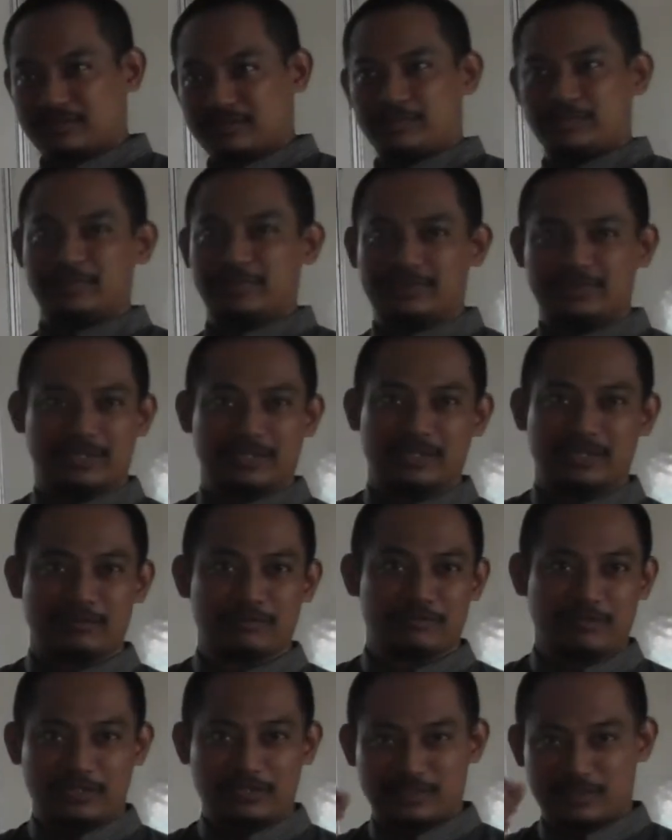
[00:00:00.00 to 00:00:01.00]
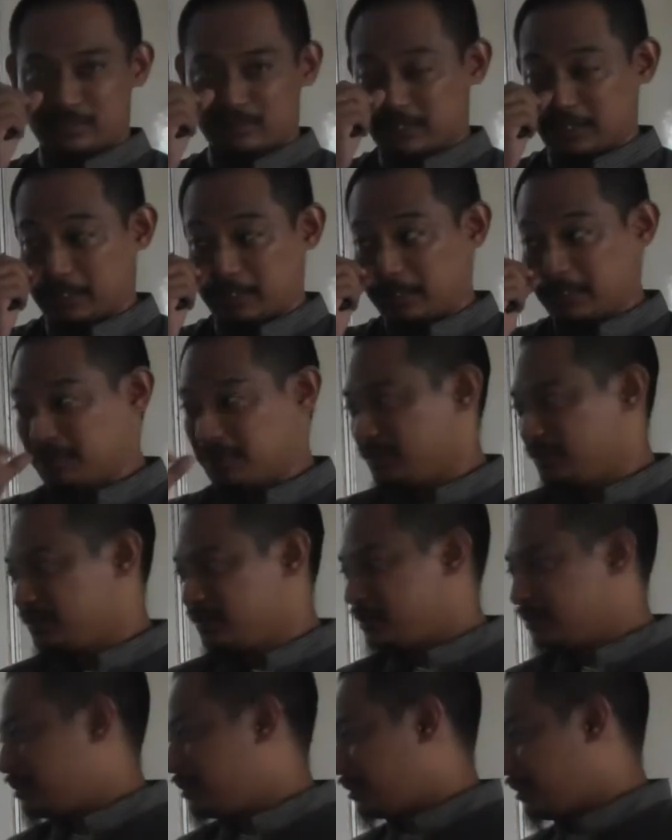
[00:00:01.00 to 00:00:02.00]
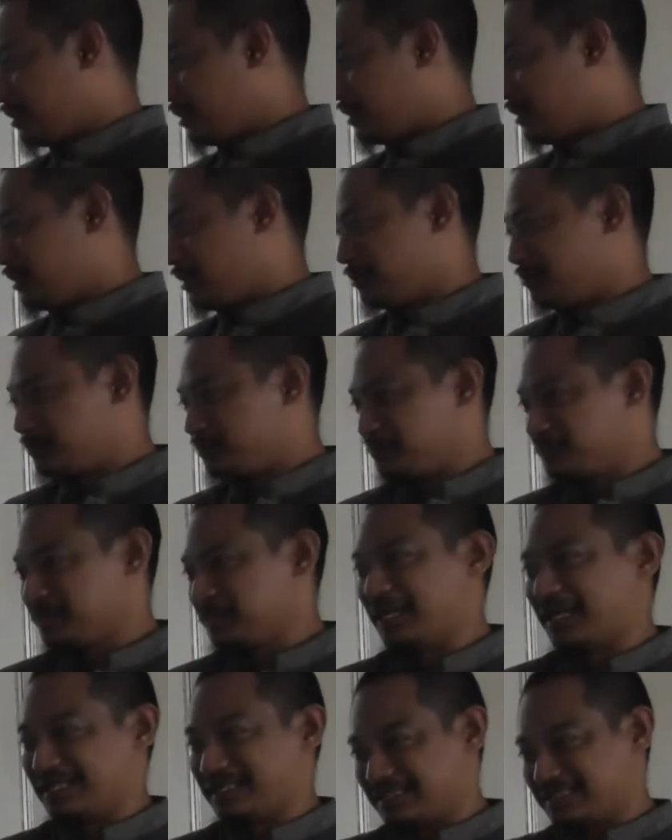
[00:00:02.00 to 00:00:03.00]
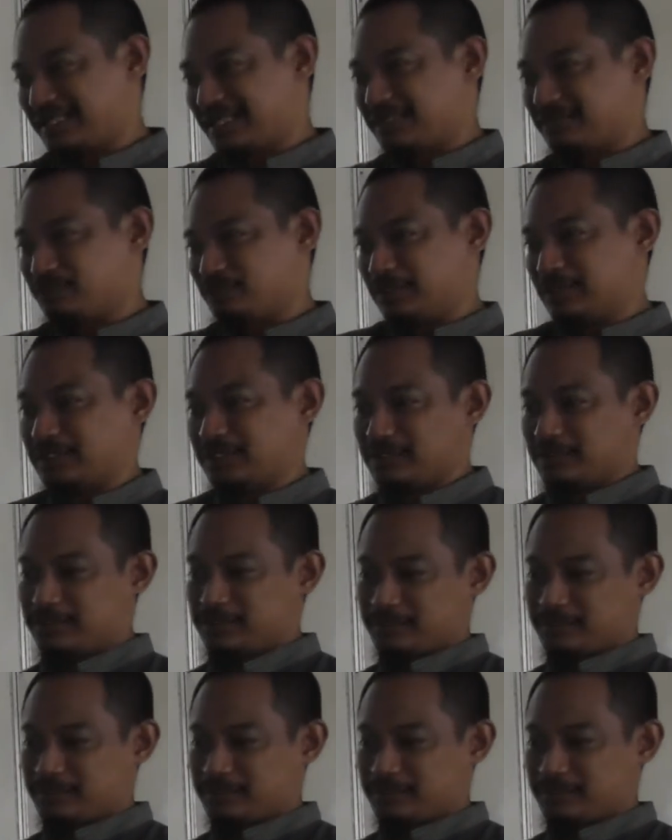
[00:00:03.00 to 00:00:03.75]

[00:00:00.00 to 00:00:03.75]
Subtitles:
Meaning they get flustered and that will,